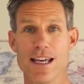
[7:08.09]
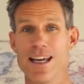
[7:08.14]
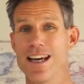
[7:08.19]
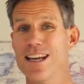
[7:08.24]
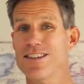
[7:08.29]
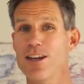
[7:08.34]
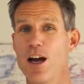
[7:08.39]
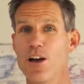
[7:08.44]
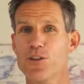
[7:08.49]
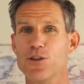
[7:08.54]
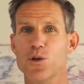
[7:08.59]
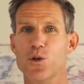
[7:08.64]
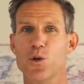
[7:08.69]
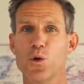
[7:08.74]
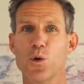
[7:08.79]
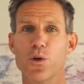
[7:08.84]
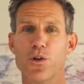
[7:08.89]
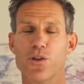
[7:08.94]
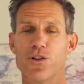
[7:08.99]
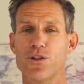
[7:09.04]
It's also
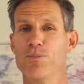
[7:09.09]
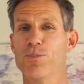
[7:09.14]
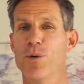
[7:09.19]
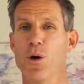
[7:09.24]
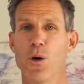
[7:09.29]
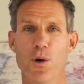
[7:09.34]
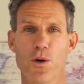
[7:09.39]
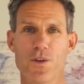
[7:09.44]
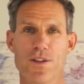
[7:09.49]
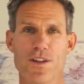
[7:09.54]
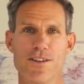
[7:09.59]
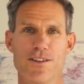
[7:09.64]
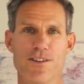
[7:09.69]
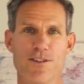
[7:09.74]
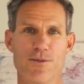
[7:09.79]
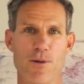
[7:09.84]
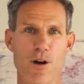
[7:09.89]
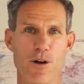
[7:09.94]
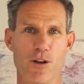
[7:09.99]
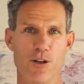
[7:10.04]
cool to support these
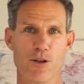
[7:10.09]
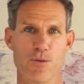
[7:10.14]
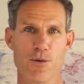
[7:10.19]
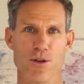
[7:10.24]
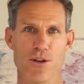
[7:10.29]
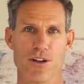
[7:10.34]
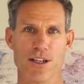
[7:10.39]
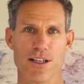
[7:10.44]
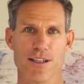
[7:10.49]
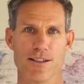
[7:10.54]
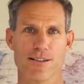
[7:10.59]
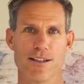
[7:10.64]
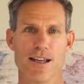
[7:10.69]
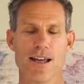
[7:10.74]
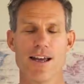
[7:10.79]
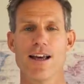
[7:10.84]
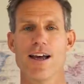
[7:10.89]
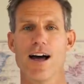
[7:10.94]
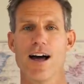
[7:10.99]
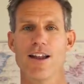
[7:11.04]
small communities.
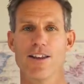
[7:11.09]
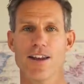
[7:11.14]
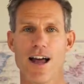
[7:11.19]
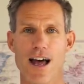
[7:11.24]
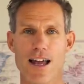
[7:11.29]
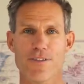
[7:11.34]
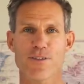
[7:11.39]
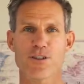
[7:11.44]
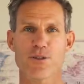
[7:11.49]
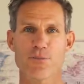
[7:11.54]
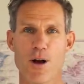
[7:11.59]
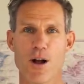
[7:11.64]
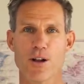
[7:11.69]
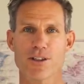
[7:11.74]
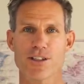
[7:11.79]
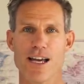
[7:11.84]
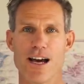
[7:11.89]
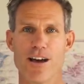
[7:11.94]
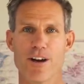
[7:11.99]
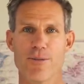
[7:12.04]
A lot of small
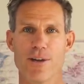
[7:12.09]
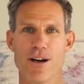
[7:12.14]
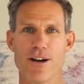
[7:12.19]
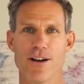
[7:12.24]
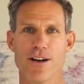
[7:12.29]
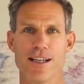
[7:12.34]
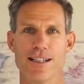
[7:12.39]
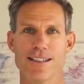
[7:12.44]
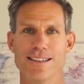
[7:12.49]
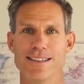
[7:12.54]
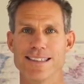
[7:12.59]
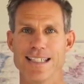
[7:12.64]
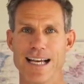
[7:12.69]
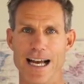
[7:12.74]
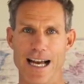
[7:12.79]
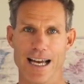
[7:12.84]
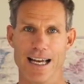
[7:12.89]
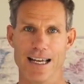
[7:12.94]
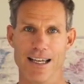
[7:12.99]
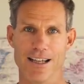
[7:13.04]
town America is
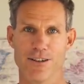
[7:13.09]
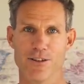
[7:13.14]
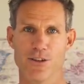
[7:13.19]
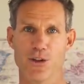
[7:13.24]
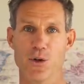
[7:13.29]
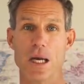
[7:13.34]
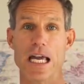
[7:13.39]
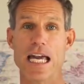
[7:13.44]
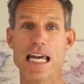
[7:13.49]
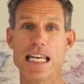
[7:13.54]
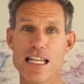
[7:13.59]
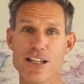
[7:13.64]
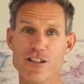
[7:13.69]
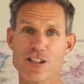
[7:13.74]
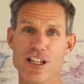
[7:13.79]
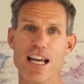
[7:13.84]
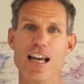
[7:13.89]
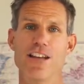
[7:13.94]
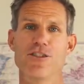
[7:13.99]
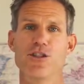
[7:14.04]
dying, so any
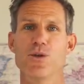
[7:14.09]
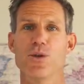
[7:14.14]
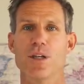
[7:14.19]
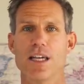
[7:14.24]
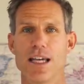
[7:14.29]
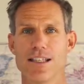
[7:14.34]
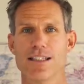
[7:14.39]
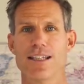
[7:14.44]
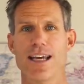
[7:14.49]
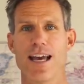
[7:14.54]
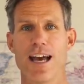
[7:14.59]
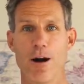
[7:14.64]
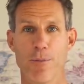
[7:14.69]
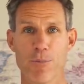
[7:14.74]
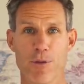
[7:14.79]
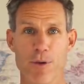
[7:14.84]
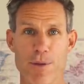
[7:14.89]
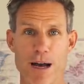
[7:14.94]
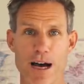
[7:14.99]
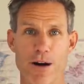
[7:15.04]
chance you get to help
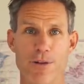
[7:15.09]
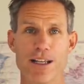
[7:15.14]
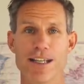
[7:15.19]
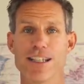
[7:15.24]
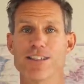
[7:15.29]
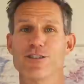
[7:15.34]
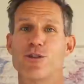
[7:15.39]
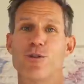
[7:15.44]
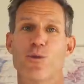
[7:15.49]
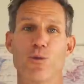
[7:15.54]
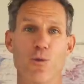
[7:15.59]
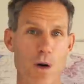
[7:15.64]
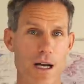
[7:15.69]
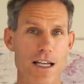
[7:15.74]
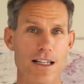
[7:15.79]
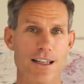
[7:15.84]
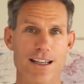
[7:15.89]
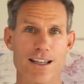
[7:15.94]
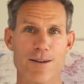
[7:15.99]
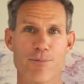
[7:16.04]
them out is
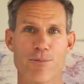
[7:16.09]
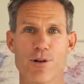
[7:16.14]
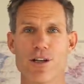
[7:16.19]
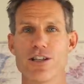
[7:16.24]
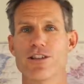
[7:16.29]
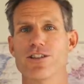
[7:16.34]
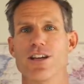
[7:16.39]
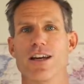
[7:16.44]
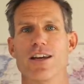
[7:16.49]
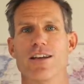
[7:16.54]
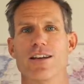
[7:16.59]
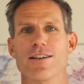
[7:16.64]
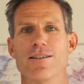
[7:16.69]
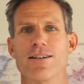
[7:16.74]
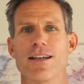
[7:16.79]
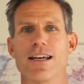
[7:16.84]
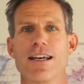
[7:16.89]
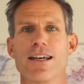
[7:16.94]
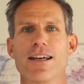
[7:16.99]
greatly appreciated.